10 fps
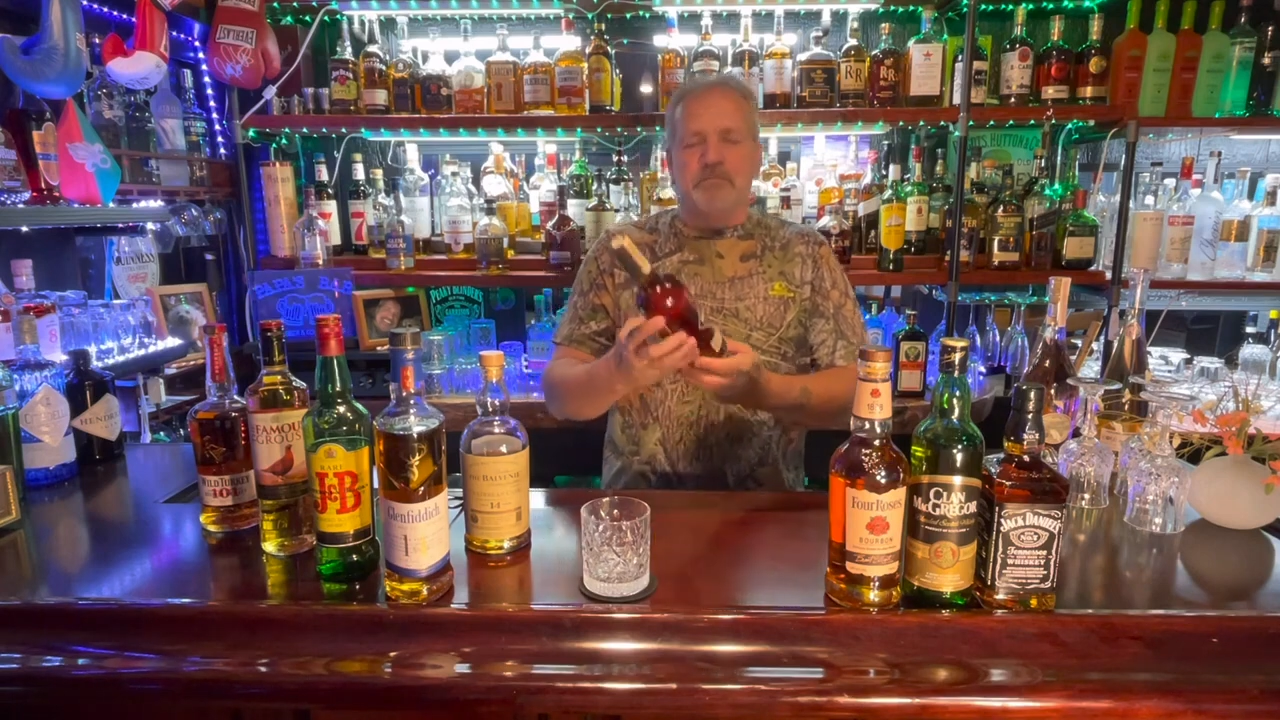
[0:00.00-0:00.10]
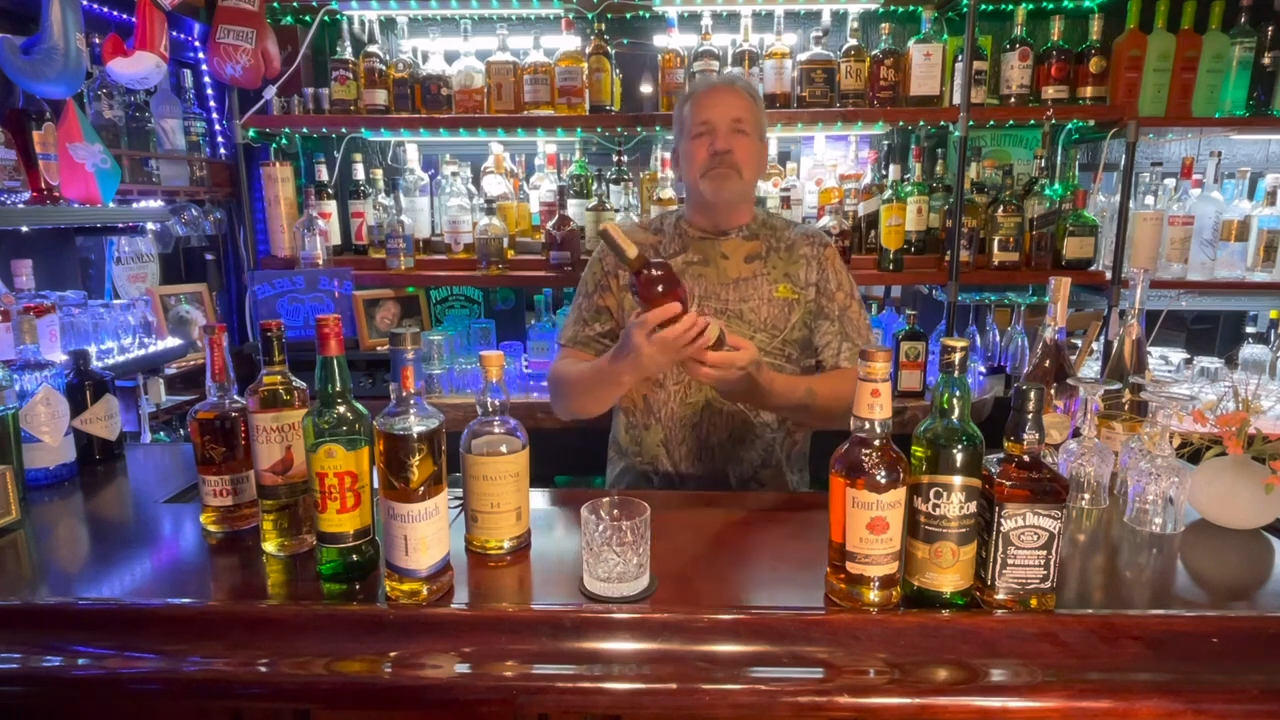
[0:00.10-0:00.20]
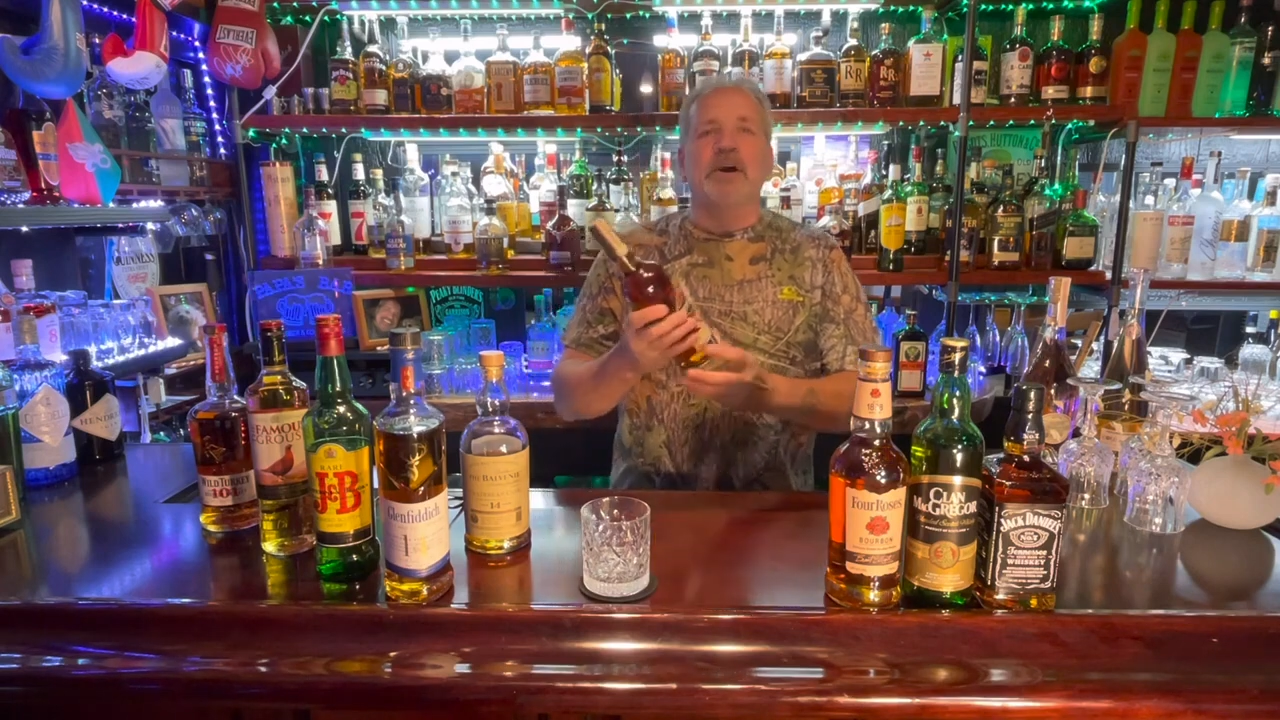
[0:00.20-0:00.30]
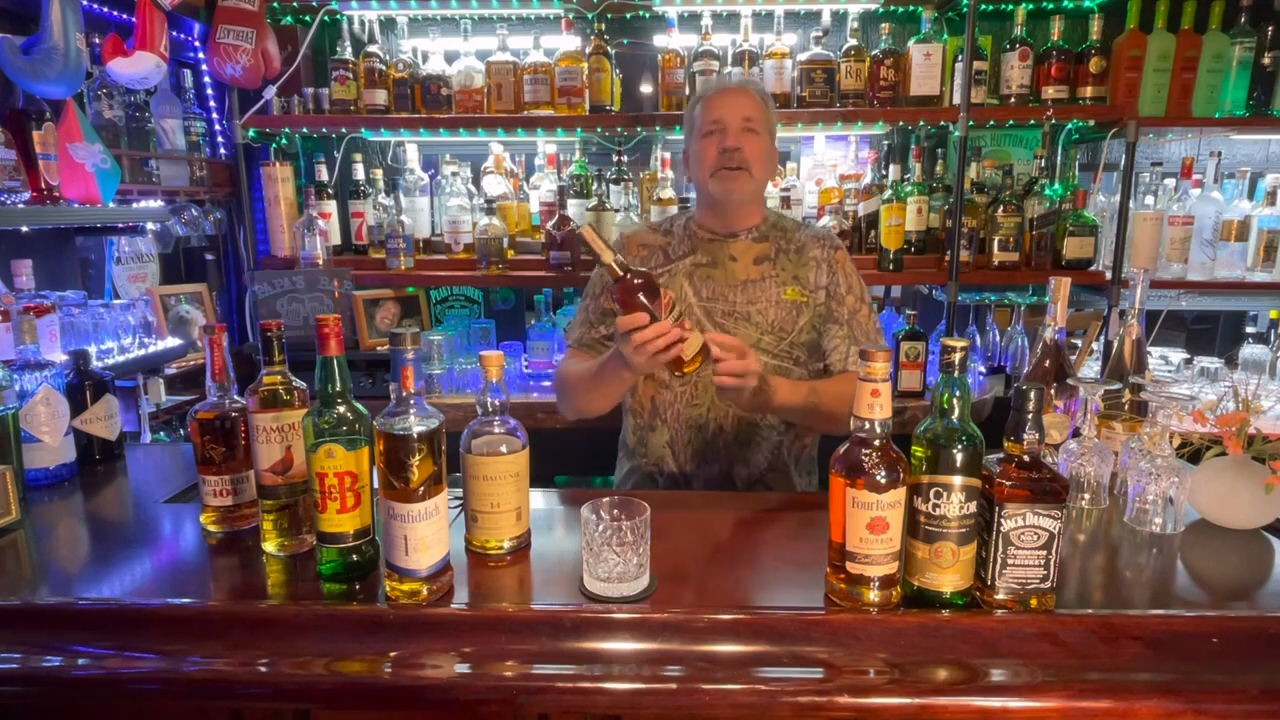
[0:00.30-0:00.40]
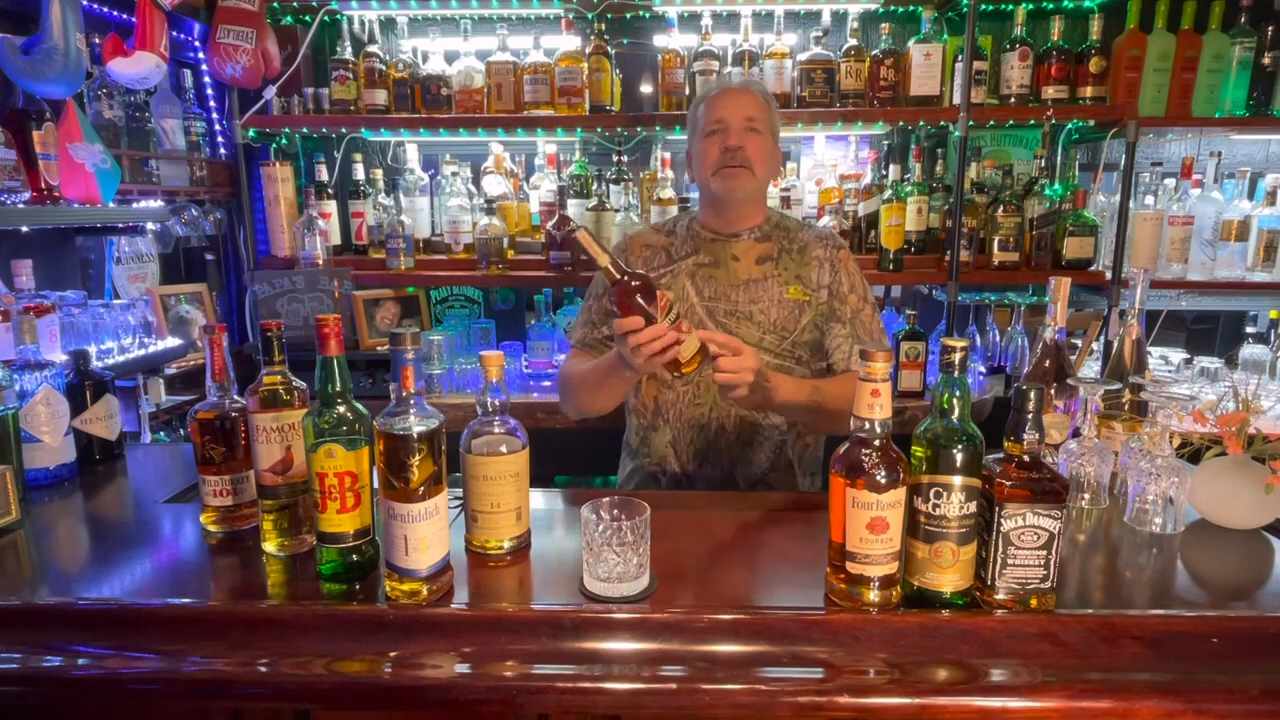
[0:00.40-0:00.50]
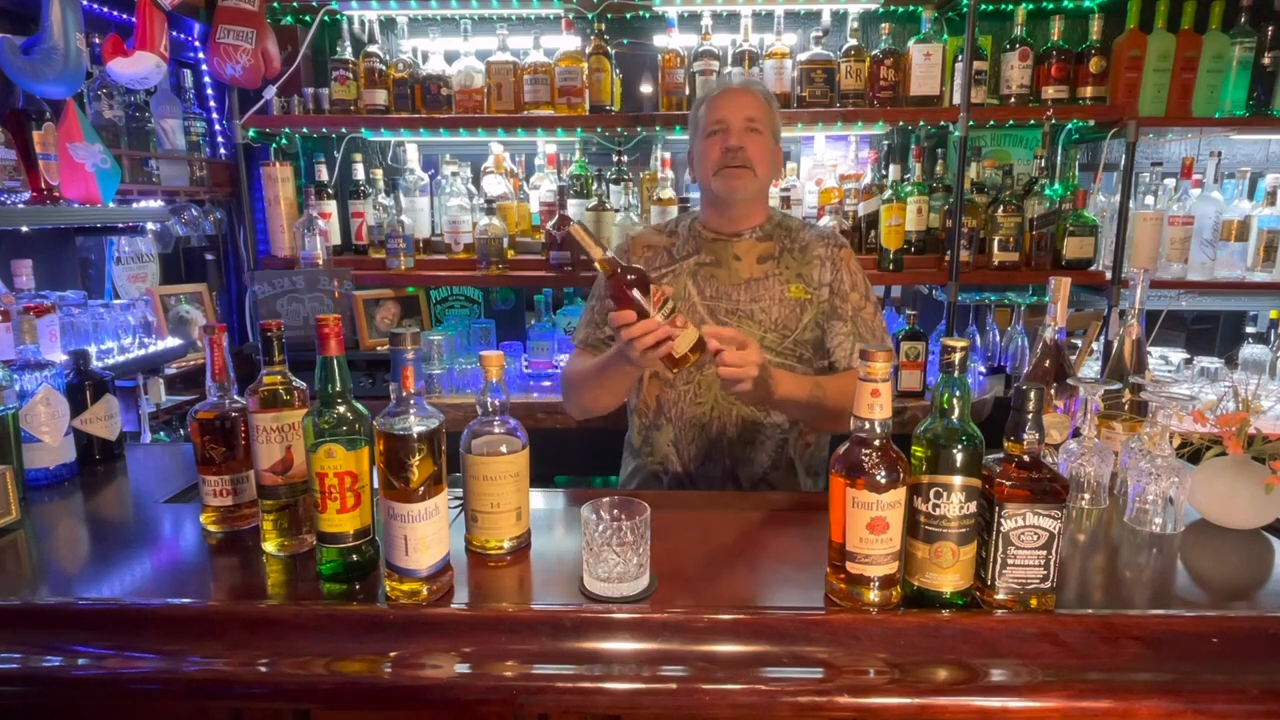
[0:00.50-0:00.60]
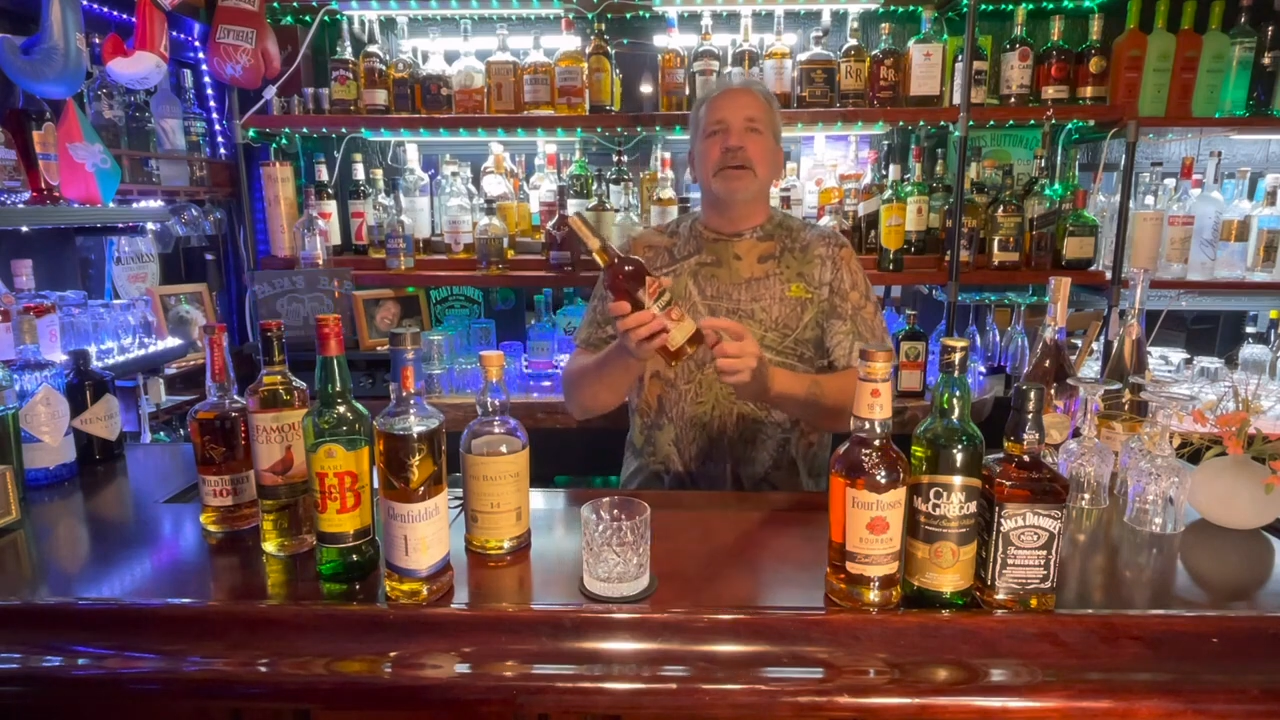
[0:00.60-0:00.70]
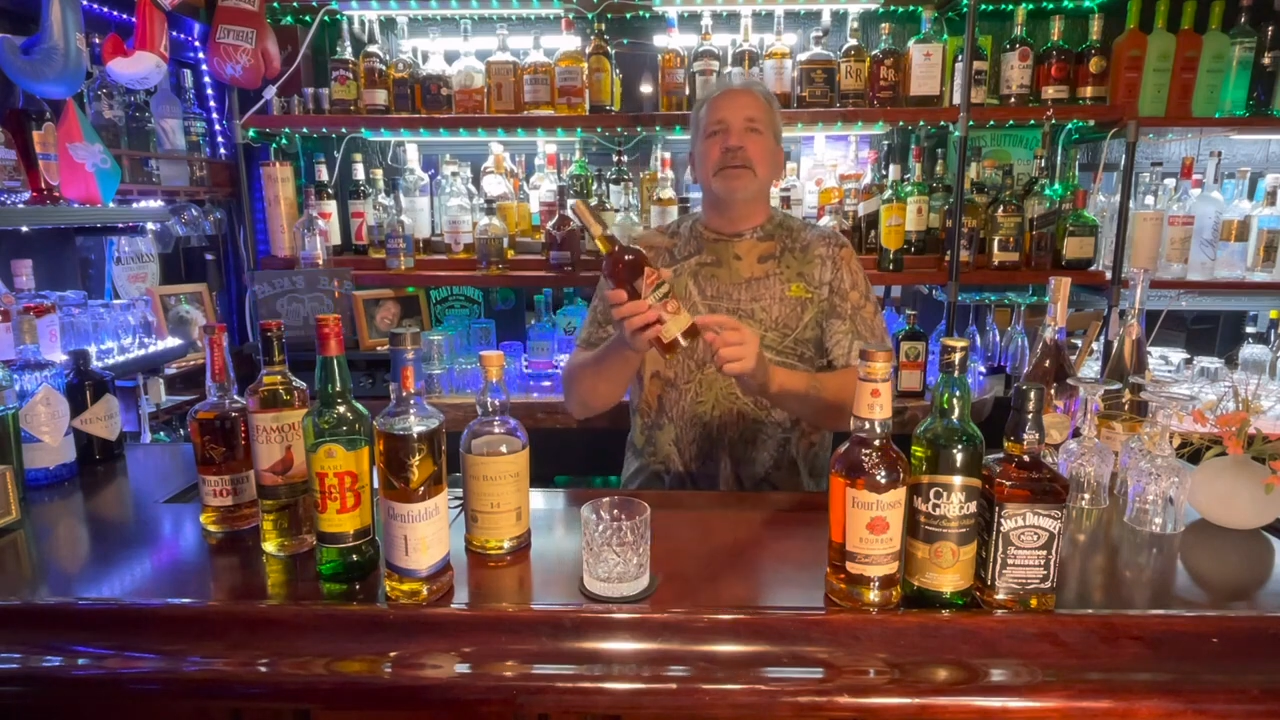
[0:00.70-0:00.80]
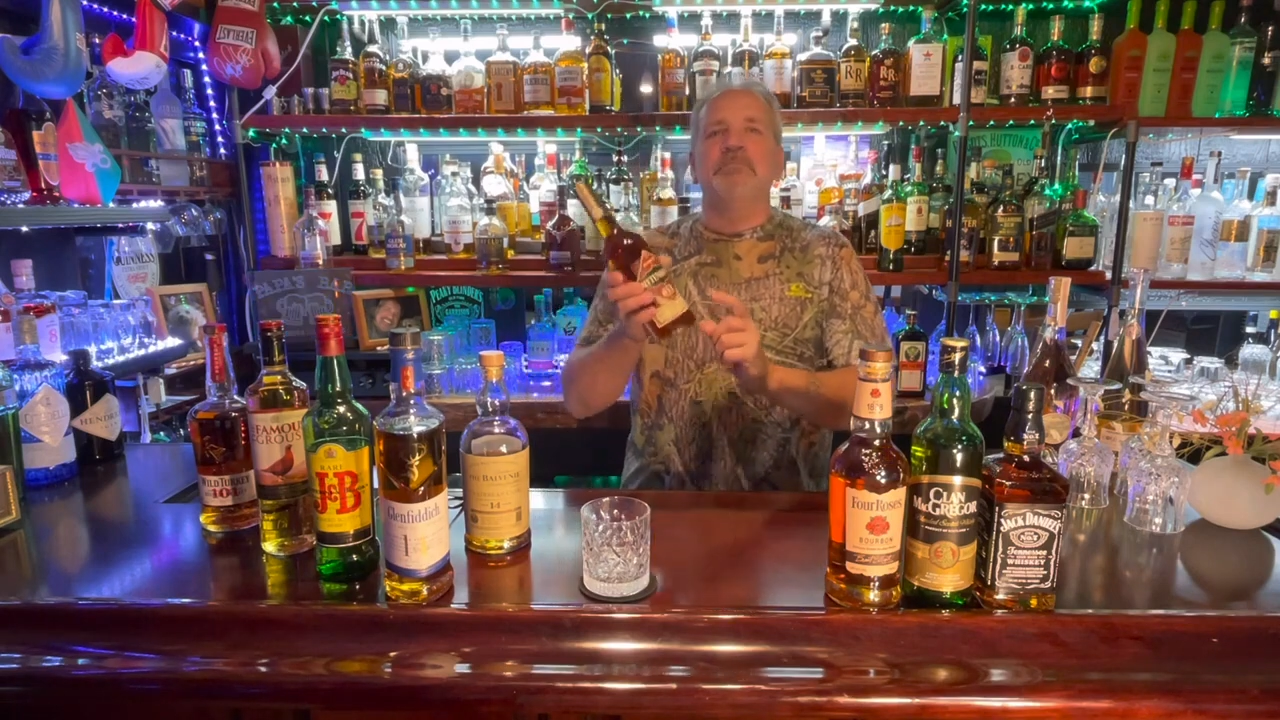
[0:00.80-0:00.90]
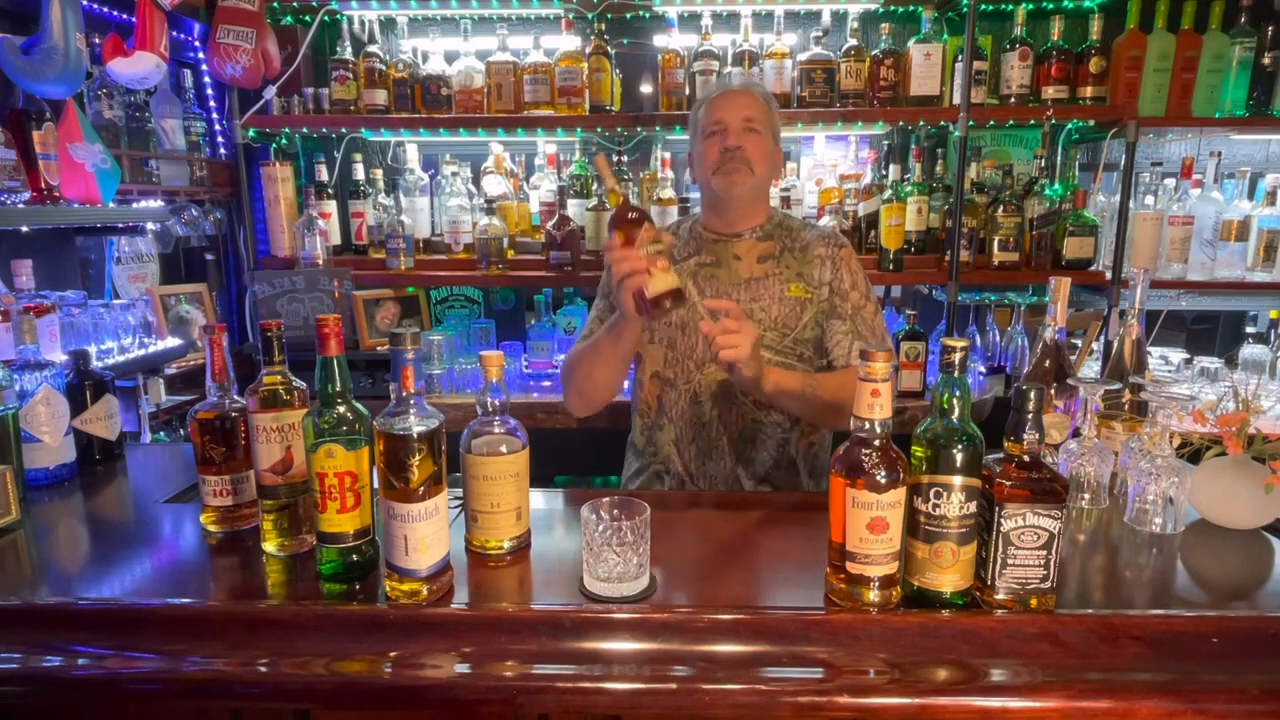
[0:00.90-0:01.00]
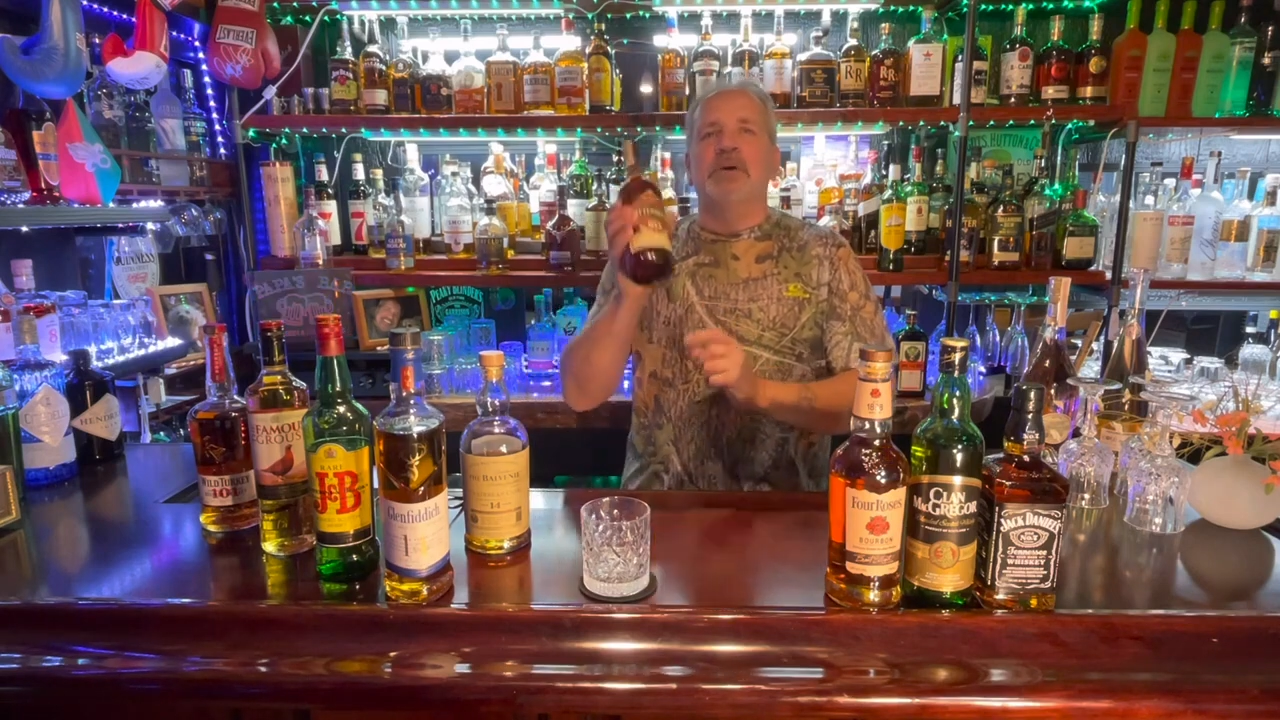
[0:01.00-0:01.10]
Bottled in